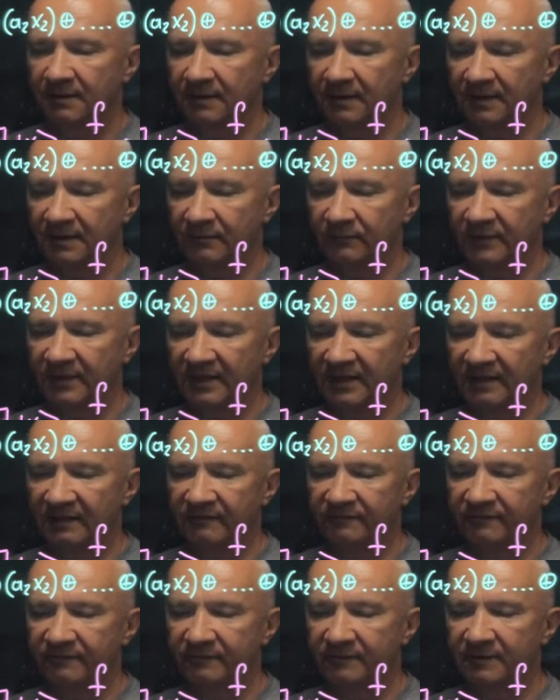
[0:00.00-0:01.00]
and we have
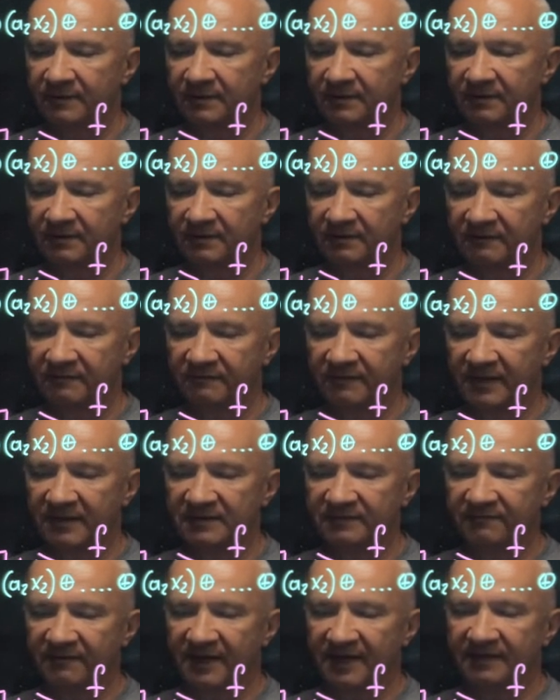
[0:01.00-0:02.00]
the phase
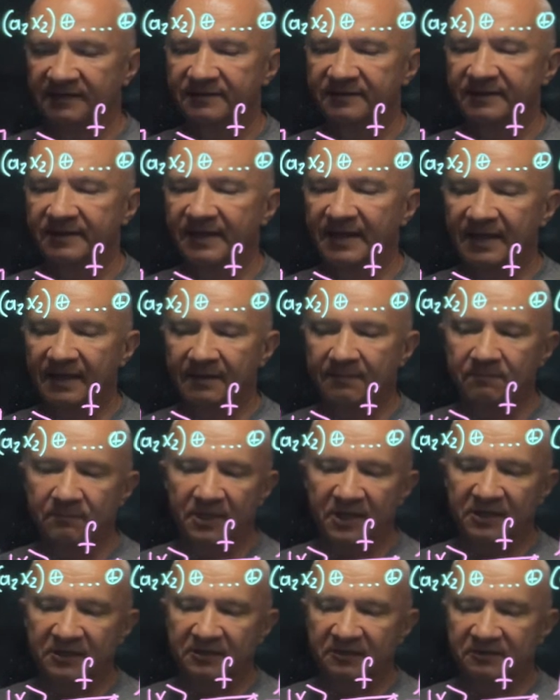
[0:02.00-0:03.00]
factor
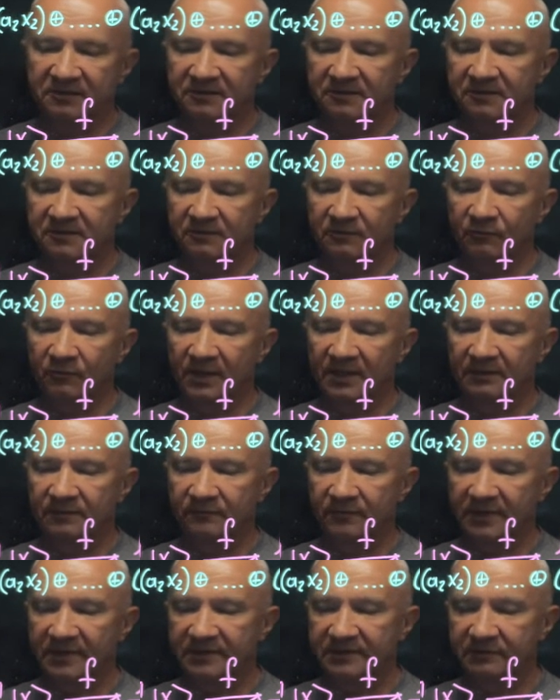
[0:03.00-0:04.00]
minus 1
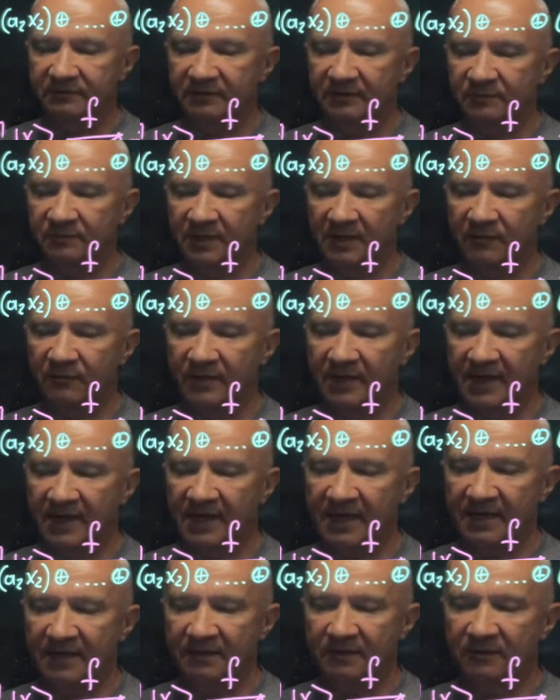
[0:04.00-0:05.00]
raised to the power
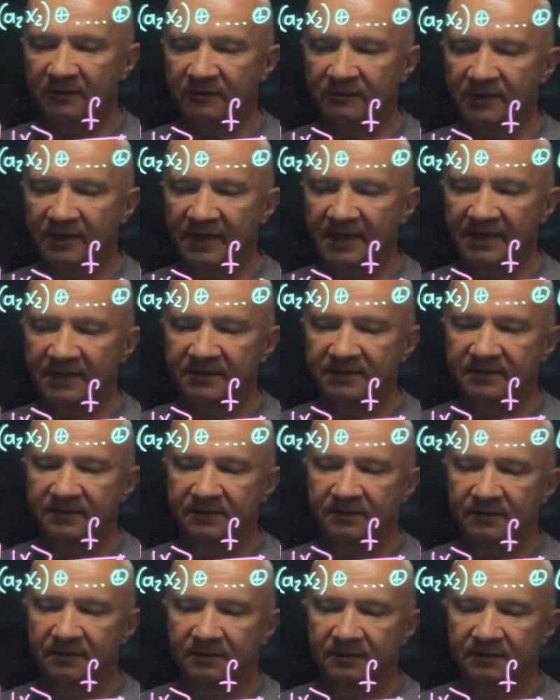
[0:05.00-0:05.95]
a dot x,